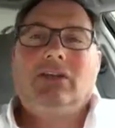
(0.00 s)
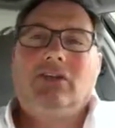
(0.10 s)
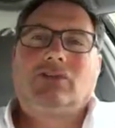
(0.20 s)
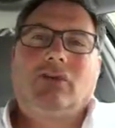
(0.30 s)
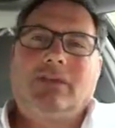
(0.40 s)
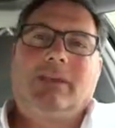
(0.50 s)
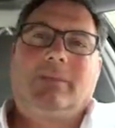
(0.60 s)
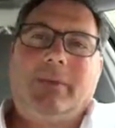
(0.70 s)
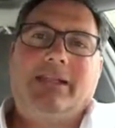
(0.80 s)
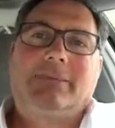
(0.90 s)
you deserve to get
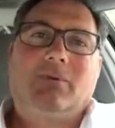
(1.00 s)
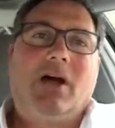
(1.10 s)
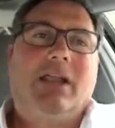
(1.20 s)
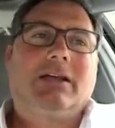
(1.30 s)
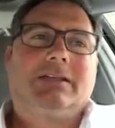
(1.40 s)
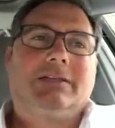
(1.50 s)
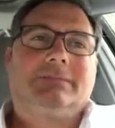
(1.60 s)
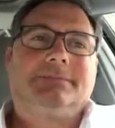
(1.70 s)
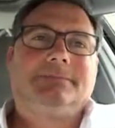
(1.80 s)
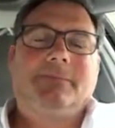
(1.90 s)
the best product
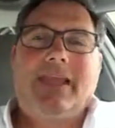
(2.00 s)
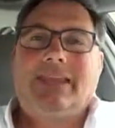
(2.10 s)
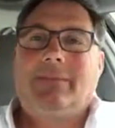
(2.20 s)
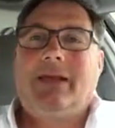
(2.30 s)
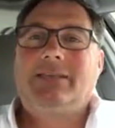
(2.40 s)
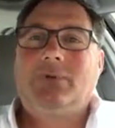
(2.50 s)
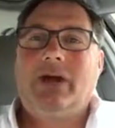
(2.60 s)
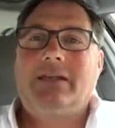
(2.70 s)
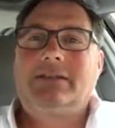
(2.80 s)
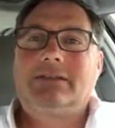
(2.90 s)
at the best
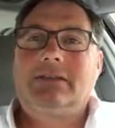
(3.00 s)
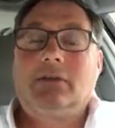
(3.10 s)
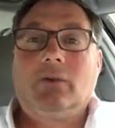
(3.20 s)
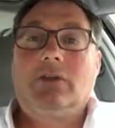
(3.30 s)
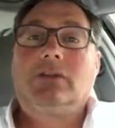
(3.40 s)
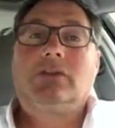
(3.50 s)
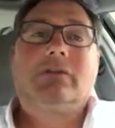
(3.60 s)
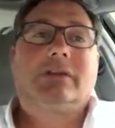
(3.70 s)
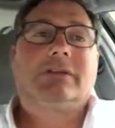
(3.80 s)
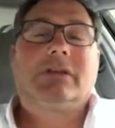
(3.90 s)
price with good
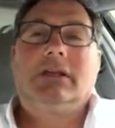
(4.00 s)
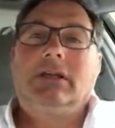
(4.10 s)
service.